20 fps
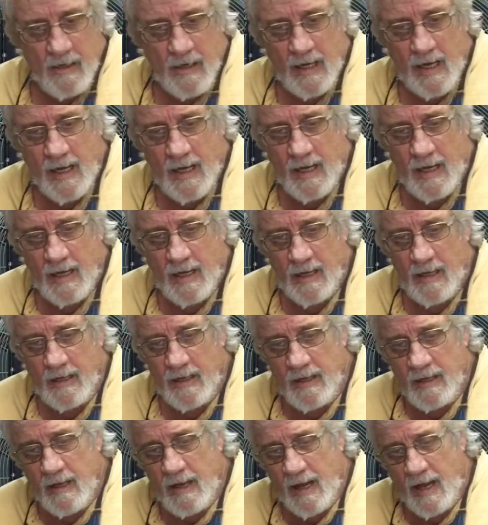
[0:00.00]

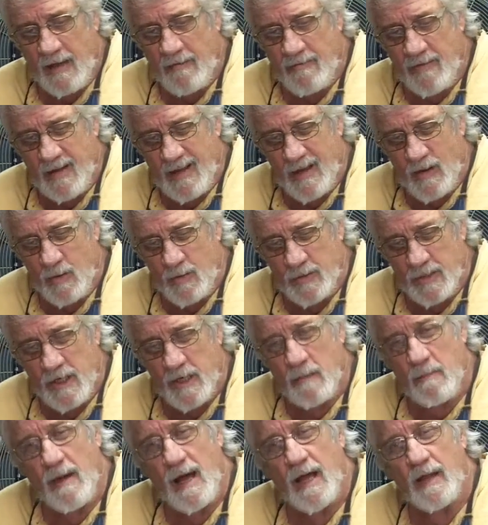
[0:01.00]
I've owned it
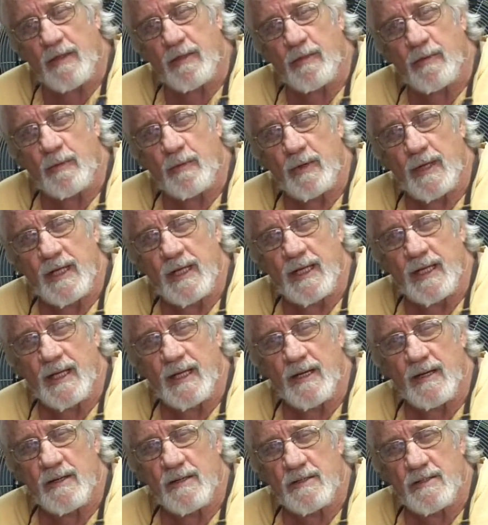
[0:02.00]
about 3
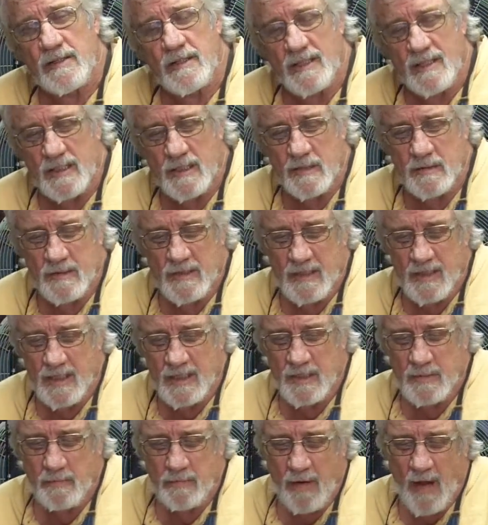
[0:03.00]
years, and
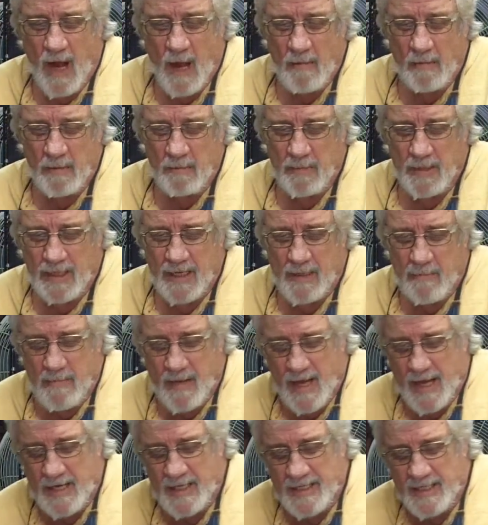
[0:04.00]
it's probably
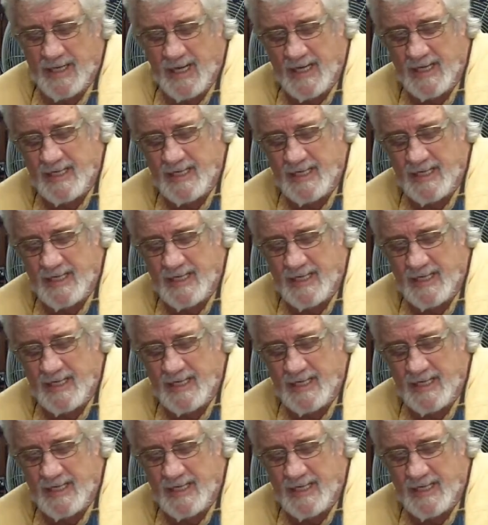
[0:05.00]
about a